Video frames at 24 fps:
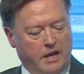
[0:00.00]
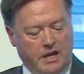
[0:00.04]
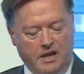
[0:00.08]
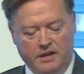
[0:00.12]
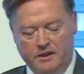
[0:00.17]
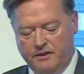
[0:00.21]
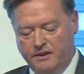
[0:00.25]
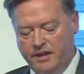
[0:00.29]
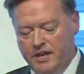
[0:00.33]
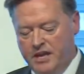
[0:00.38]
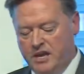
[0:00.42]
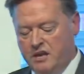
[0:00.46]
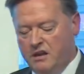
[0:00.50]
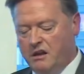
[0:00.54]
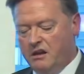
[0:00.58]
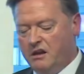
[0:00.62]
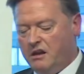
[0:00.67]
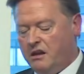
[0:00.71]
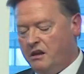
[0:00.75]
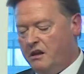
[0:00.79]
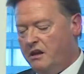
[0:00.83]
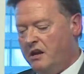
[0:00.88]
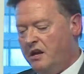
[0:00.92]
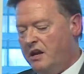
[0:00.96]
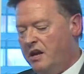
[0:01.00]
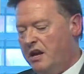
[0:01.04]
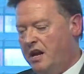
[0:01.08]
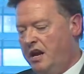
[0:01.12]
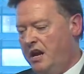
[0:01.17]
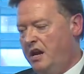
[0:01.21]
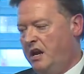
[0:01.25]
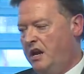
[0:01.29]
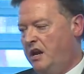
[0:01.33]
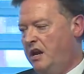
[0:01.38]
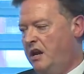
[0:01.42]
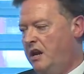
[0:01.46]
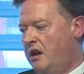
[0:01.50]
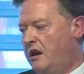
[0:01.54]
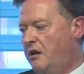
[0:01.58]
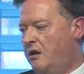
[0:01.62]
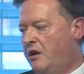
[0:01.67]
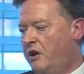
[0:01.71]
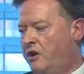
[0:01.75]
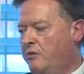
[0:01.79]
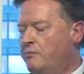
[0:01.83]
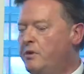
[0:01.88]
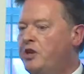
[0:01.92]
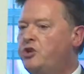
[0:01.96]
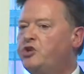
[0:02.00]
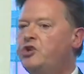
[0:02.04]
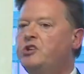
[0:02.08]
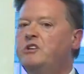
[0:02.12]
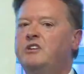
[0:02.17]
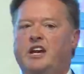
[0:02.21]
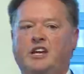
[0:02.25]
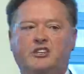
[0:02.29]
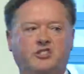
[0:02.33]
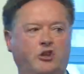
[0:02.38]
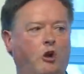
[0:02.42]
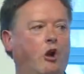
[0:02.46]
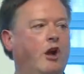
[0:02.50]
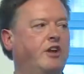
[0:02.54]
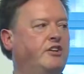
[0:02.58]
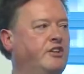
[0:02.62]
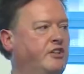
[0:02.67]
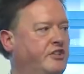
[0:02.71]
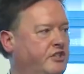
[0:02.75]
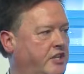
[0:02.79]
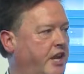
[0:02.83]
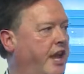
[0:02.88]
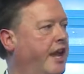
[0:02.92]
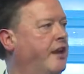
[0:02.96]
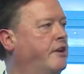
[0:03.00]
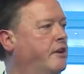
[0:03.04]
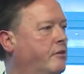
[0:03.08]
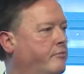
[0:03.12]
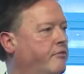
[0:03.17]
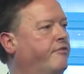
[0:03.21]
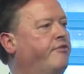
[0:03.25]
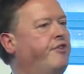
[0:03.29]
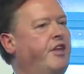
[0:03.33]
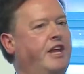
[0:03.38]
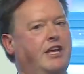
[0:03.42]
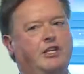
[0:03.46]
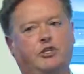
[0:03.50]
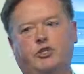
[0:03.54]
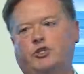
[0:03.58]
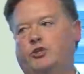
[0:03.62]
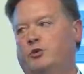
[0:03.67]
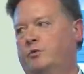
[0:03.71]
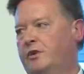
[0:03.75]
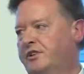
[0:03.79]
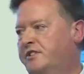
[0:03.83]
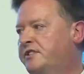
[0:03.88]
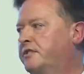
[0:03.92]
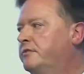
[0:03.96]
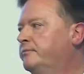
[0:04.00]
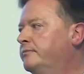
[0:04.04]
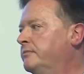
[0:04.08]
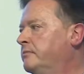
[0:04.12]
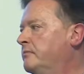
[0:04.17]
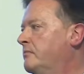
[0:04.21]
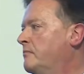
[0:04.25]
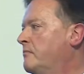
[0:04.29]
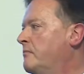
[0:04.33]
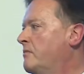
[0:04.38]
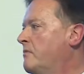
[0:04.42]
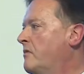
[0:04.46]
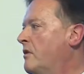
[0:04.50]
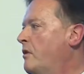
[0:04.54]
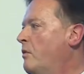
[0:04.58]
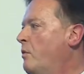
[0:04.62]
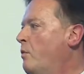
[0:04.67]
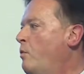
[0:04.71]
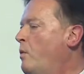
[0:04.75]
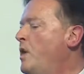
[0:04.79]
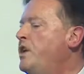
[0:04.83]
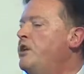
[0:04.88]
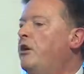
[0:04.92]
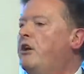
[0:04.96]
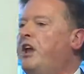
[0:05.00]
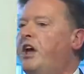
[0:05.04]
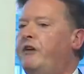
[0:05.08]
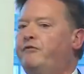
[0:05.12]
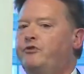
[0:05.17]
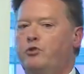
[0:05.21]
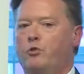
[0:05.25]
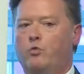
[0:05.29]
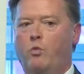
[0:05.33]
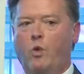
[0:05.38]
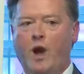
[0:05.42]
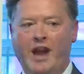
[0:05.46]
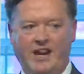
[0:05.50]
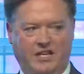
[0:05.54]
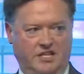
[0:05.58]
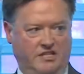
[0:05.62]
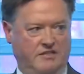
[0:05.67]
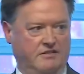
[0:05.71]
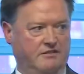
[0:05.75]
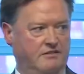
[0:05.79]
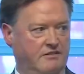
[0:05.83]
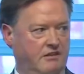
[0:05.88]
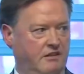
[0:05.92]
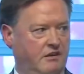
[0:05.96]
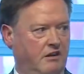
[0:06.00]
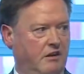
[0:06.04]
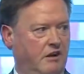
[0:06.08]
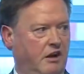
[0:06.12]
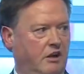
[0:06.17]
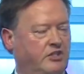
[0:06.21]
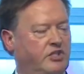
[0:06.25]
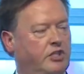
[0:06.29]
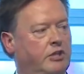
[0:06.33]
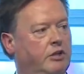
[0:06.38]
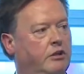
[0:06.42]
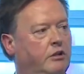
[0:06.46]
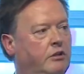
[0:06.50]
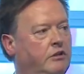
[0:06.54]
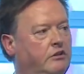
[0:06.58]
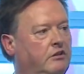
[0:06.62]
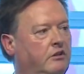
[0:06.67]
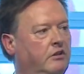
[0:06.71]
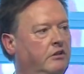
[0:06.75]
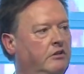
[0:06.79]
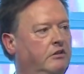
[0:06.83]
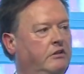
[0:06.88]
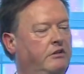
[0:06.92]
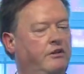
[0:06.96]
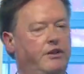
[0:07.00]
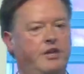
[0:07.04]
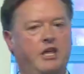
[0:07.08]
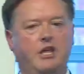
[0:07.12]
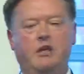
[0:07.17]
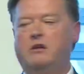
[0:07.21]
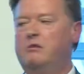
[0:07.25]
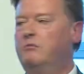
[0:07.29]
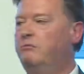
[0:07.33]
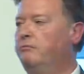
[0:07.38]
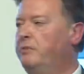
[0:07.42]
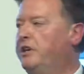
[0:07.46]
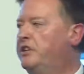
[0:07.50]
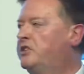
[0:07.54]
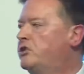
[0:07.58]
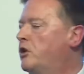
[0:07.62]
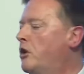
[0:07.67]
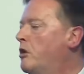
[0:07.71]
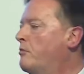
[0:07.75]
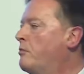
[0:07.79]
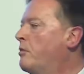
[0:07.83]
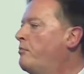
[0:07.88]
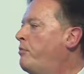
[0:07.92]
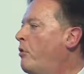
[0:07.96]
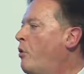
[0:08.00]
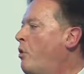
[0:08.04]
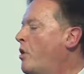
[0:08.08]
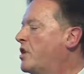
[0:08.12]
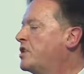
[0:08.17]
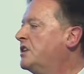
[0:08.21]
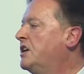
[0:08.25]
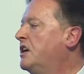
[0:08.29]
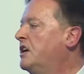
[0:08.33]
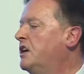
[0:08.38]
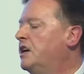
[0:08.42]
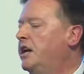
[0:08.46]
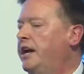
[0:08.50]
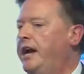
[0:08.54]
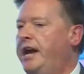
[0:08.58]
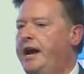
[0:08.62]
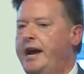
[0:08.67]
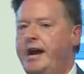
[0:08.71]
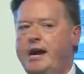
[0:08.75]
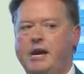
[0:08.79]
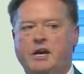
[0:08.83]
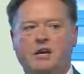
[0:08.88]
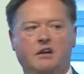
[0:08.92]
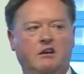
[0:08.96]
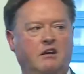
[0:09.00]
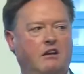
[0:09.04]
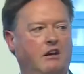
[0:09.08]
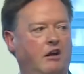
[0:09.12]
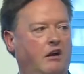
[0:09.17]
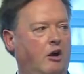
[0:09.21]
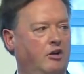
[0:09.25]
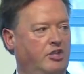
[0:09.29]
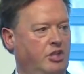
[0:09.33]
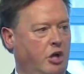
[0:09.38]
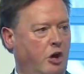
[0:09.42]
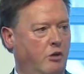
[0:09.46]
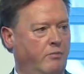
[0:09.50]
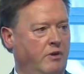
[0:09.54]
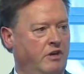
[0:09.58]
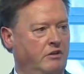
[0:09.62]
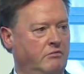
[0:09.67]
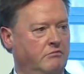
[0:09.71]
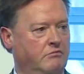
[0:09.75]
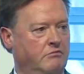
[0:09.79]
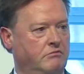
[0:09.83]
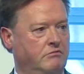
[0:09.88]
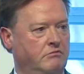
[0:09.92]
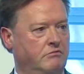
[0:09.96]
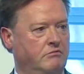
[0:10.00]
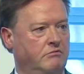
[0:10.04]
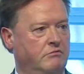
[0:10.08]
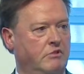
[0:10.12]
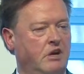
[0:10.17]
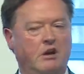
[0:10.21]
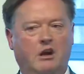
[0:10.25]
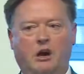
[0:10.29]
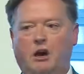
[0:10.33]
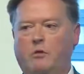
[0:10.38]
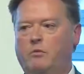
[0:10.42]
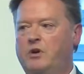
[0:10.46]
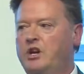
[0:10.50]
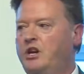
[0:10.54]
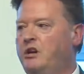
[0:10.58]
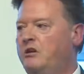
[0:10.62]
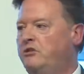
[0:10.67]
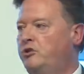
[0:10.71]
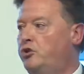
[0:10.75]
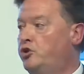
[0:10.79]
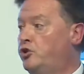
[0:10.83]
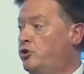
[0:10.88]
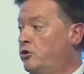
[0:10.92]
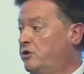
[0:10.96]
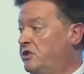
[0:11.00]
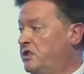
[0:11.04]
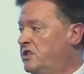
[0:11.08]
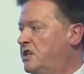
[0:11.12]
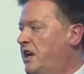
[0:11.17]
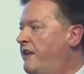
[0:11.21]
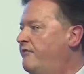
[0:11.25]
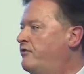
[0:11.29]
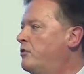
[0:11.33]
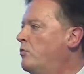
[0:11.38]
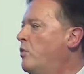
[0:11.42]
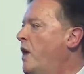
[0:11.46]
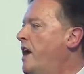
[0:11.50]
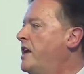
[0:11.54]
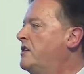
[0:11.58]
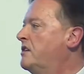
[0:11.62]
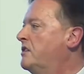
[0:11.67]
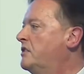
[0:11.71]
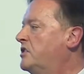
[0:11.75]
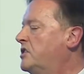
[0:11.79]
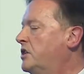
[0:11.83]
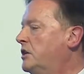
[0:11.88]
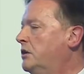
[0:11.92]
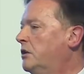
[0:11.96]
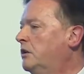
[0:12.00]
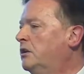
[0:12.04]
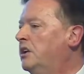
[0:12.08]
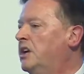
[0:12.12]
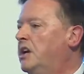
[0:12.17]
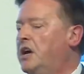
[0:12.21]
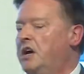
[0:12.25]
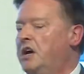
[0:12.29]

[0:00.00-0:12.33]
The Commission is going to say a number of things to us. We don't have to wait until the midterm report in October, and we shouldn't have to wait until